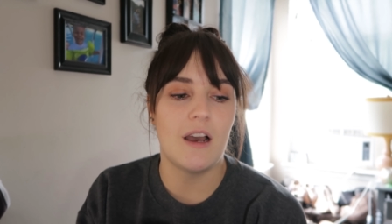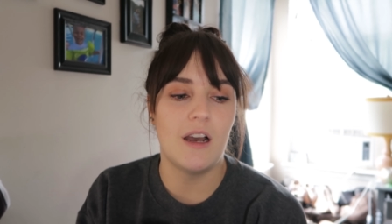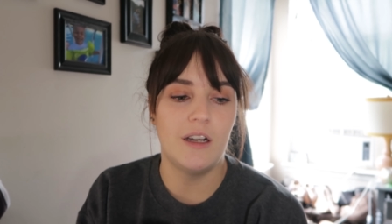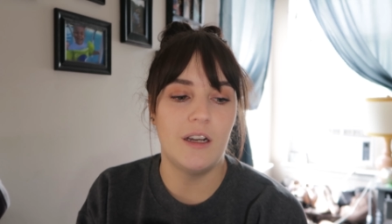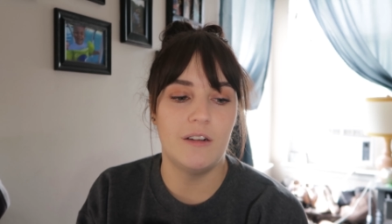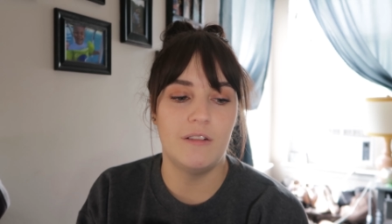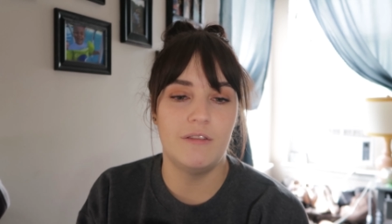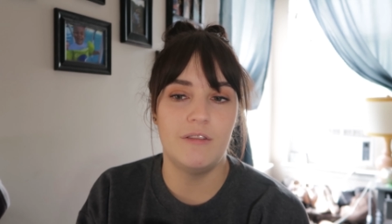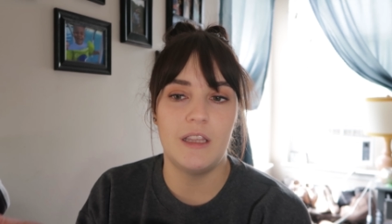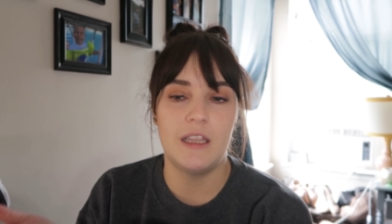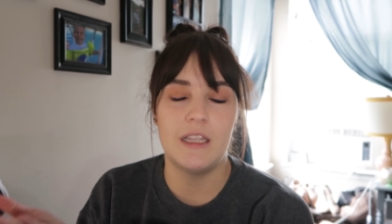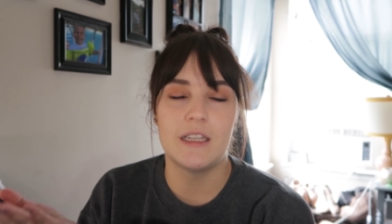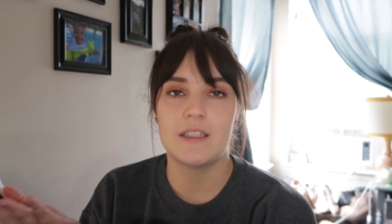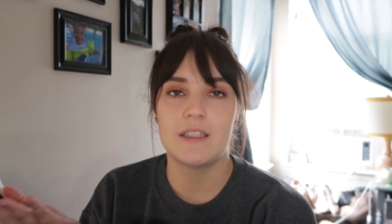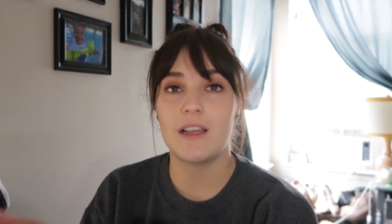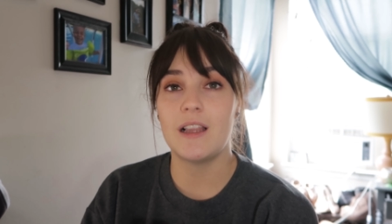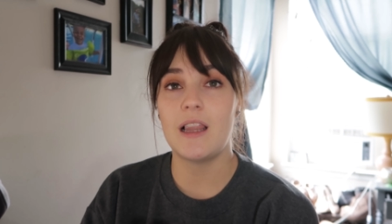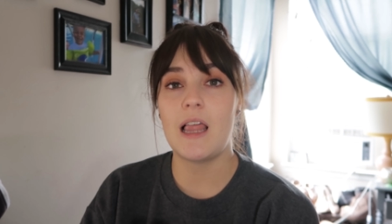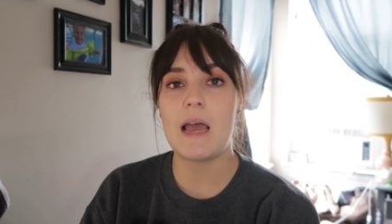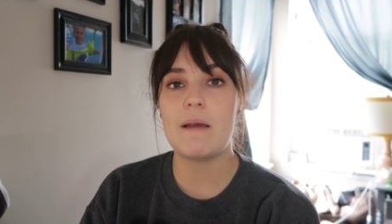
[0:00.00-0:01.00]
of this
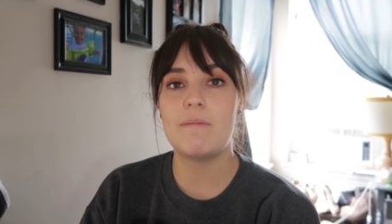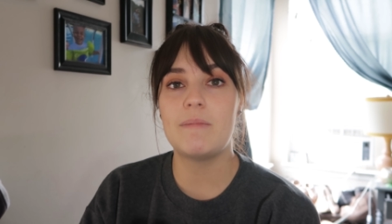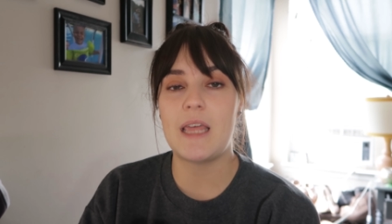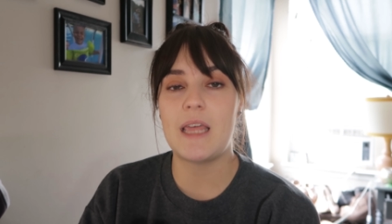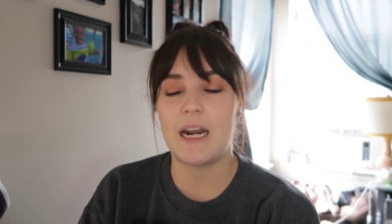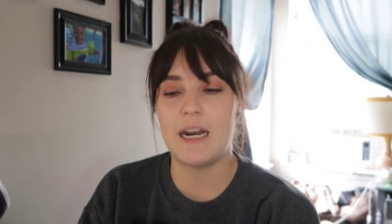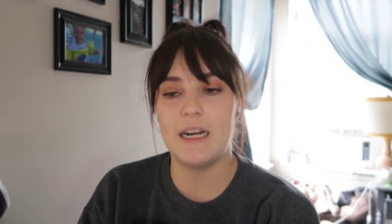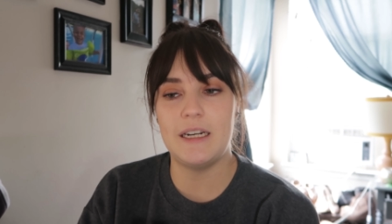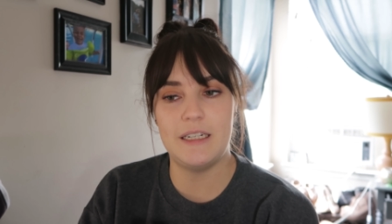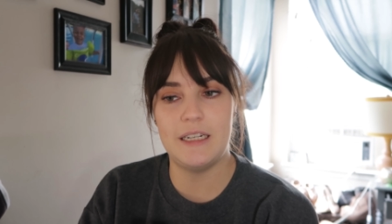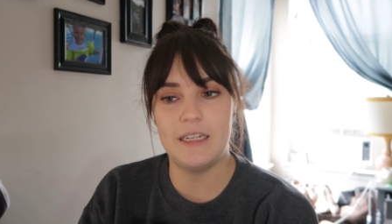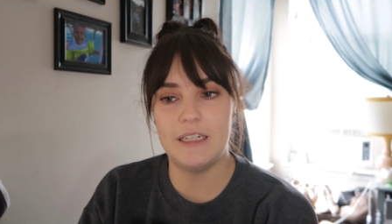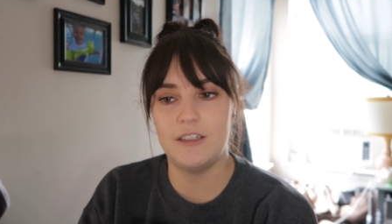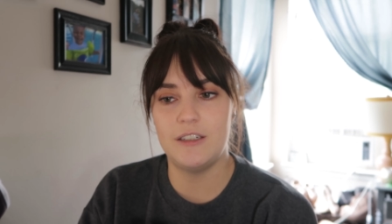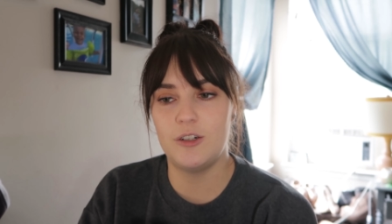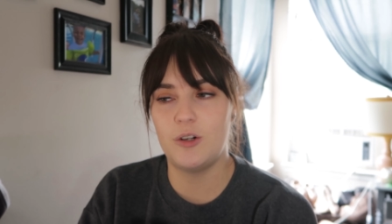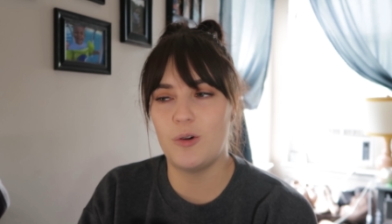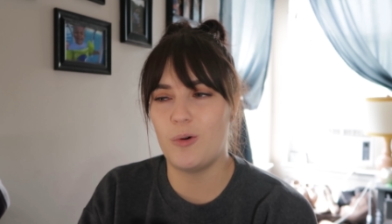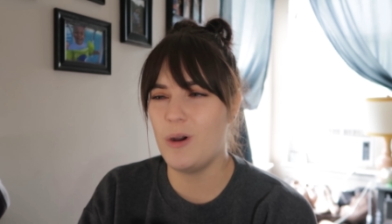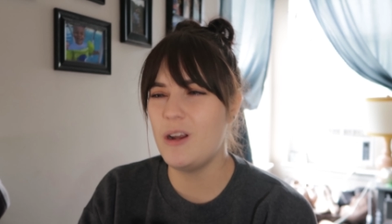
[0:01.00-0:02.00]
collab that I
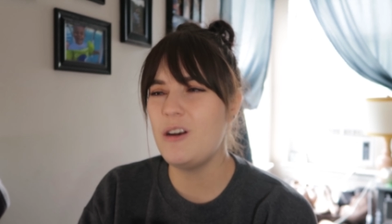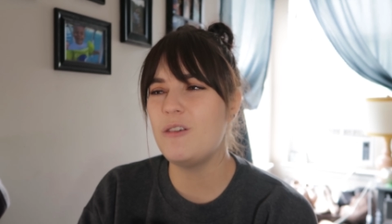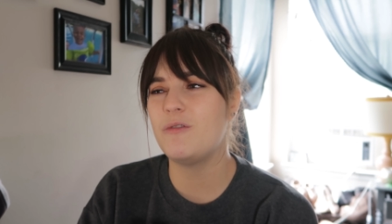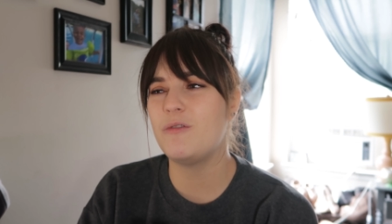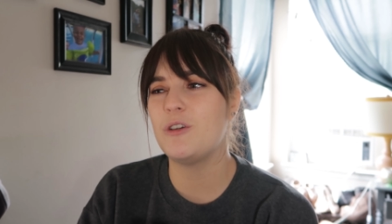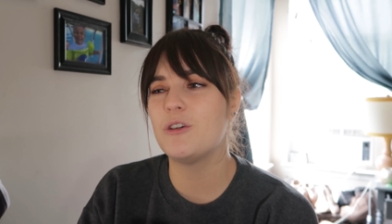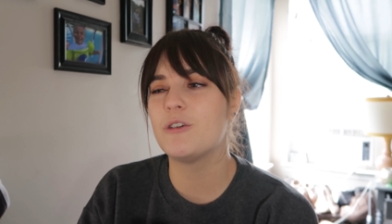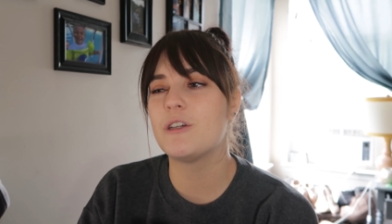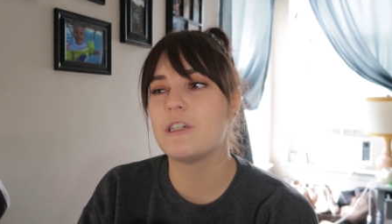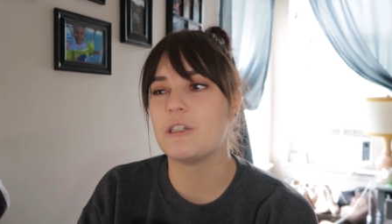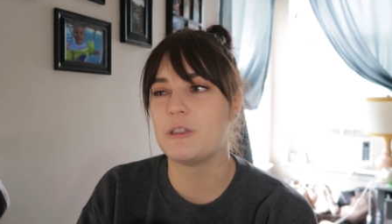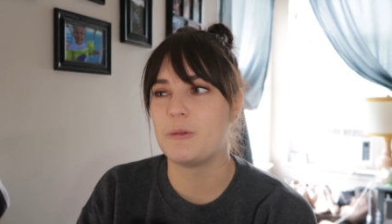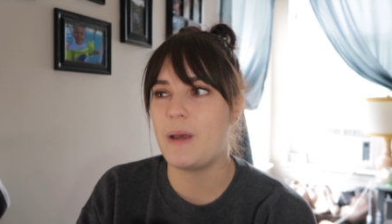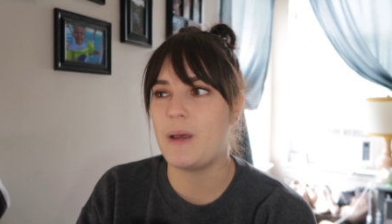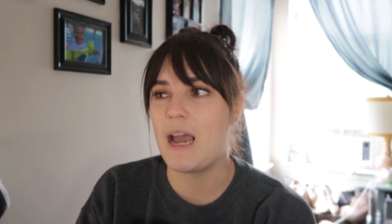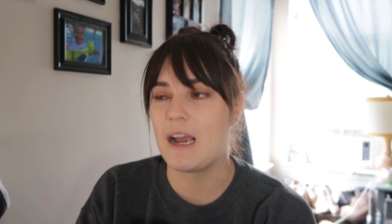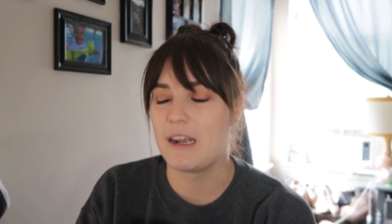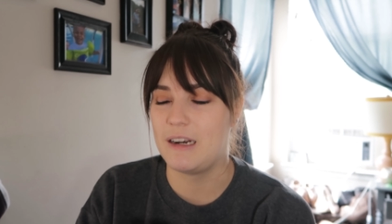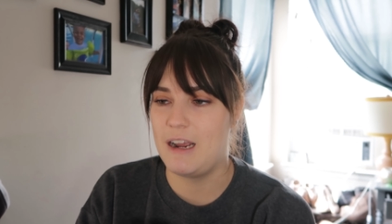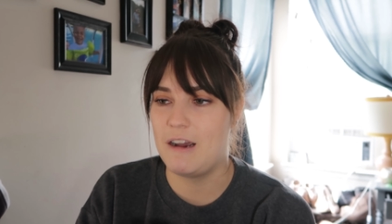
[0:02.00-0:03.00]
did quite a few years
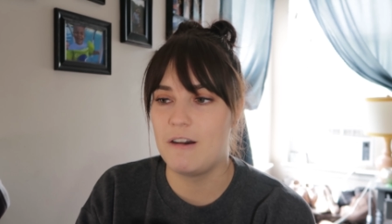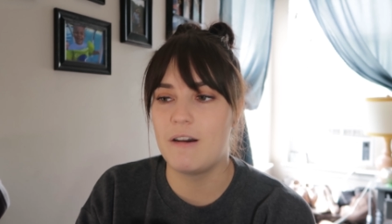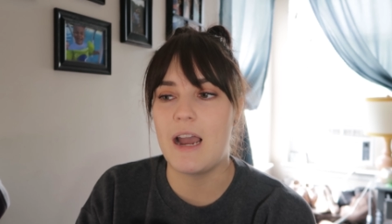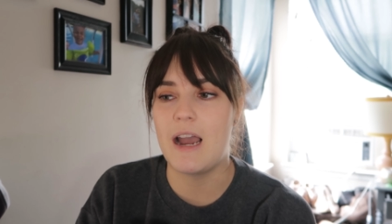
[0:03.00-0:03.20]
back now,